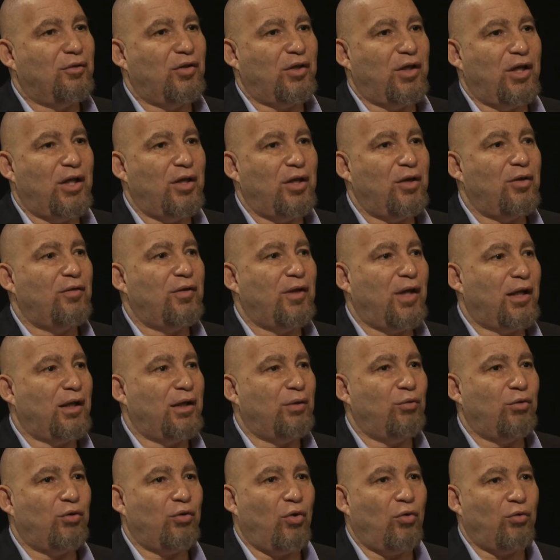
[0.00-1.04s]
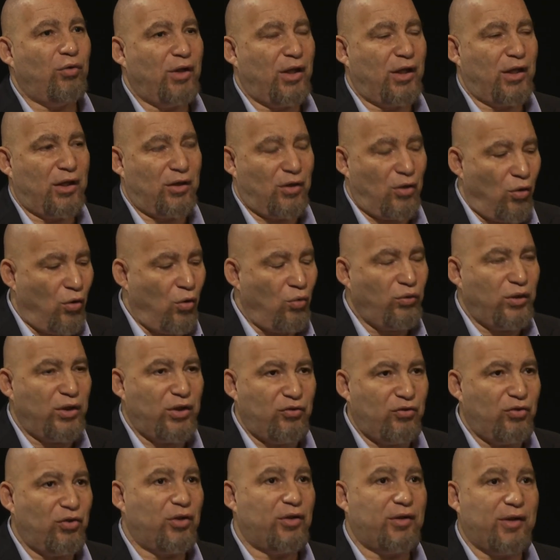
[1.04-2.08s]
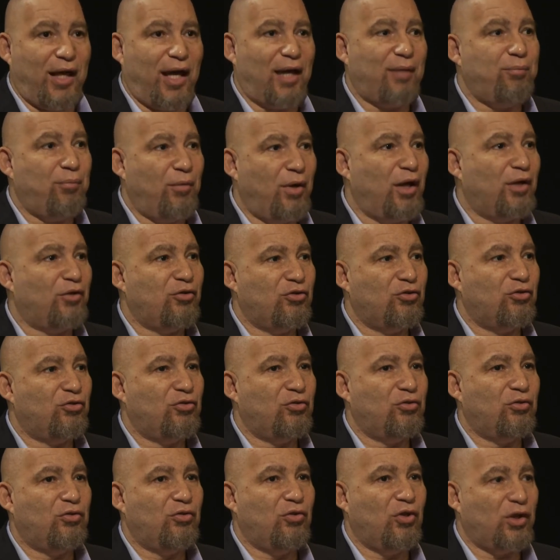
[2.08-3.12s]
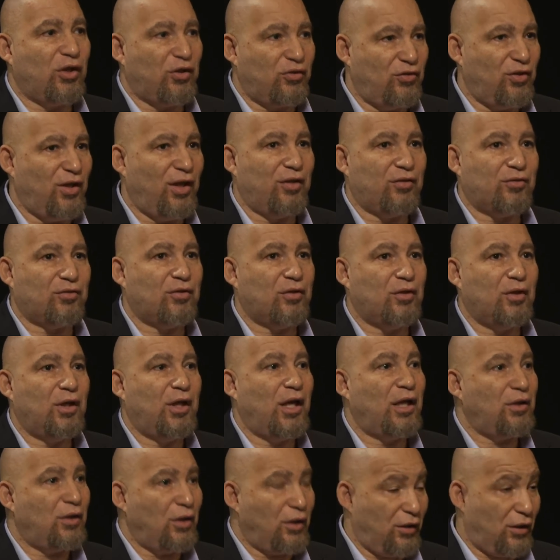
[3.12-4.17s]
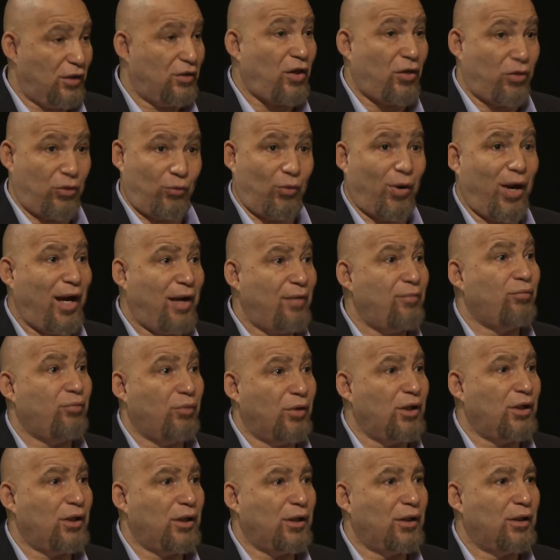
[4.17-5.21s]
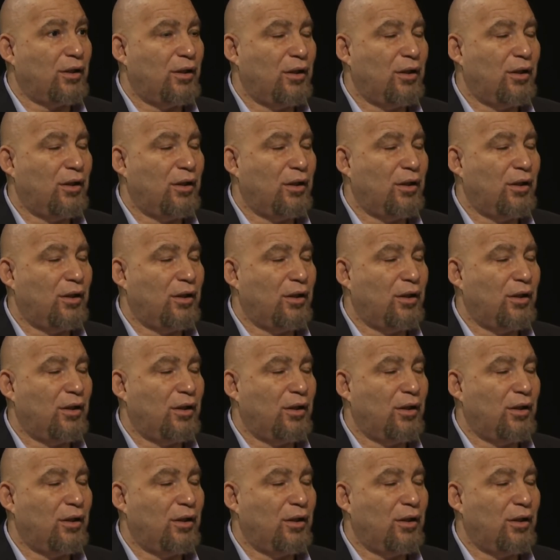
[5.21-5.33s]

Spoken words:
to hear that it only took that much to exist and to thrive, really.